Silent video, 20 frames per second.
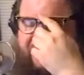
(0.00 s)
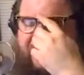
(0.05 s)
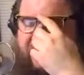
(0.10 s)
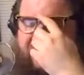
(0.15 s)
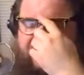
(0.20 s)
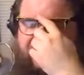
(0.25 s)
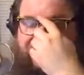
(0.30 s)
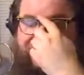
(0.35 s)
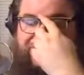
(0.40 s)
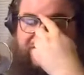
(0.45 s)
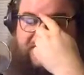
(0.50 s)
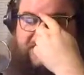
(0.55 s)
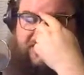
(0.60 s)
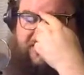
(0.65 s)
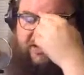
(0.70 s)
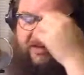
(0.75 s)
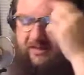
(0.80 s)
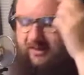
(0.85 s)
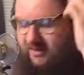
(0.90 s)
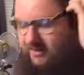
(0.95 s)

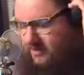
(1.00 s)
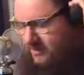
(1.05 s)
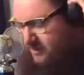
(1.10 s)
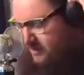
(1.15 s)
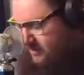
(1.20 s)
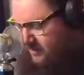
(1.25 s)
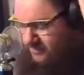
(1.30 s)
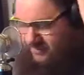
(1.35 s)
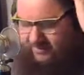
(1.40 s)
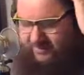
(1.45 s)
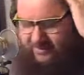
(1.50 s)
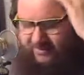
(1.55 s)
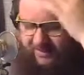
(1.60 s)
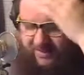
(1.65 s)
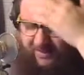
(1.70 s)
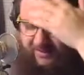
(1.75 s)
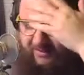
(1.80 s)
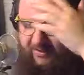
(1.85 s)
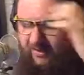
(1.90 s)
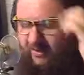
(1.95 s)
energy
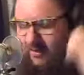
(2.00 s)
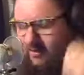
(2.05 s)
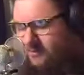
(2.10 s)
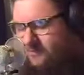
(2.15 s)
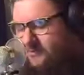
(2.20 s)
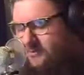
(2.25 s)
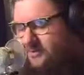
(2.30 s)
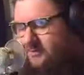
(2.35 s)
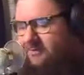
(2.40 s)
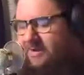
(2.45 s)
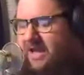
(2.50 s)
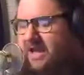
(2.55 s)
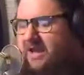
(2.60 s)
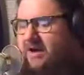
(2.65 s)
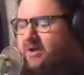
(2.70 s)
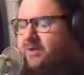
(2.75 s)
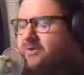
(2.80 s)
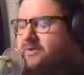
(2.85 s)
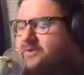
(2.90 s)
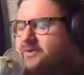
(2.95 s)
that comes
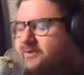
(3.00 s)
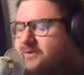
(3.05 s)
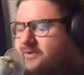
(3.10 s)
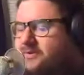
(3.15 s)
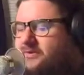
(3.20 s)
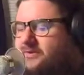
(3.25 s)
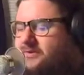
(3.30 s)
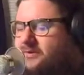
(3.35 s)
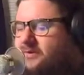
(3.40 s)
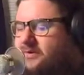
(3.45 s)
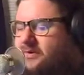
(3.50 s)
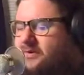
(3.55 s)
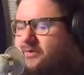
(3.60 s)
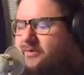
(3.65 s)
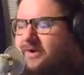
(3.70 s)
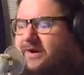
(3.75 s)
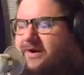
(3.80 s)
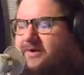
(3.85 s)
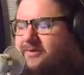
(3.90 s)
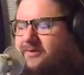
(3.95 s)
about
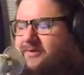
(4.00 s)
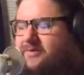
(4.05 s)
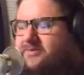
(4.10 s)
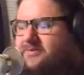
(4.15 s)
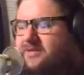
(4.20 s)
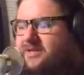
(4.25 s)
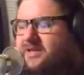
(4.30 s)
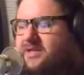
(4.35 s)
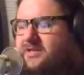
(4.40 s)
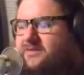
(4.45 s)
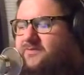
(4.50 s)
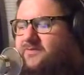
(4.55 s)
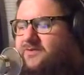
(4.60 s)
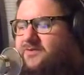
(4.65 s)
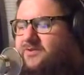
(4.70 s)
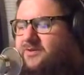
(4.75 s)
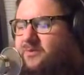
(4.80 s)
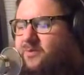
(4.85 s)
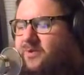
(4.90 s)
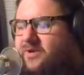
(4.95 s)
around those gigs for
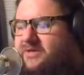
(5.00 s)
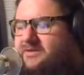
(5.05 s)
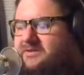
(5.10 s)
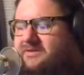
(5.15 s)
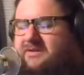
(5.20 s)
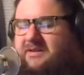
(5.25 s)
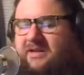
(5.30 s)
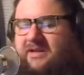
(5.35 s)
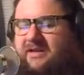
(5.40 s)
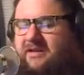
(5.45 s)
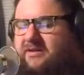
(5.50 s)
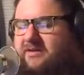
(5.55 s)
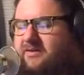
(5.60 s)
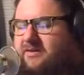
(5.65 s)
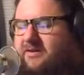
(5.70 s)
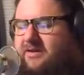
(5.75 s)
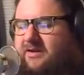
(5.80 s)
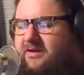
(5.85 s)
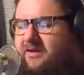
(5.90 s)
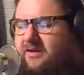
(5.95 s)
some reason, like
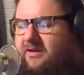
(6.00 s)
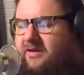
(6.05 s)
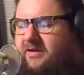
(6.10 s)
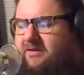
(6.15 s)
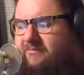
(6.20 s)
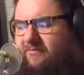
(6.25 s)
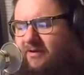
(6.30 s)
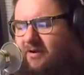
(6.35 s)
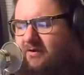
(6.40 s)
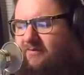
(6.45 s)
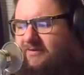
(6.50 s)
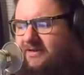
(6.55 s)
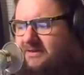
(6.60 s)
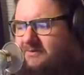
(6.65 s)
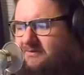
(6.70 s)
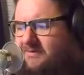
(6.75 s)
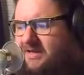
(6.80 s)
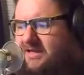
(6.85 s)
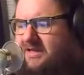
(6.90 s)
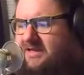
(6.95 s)

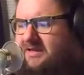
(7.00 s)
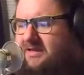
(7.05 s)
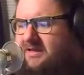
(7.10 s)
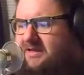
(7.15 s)
involving me.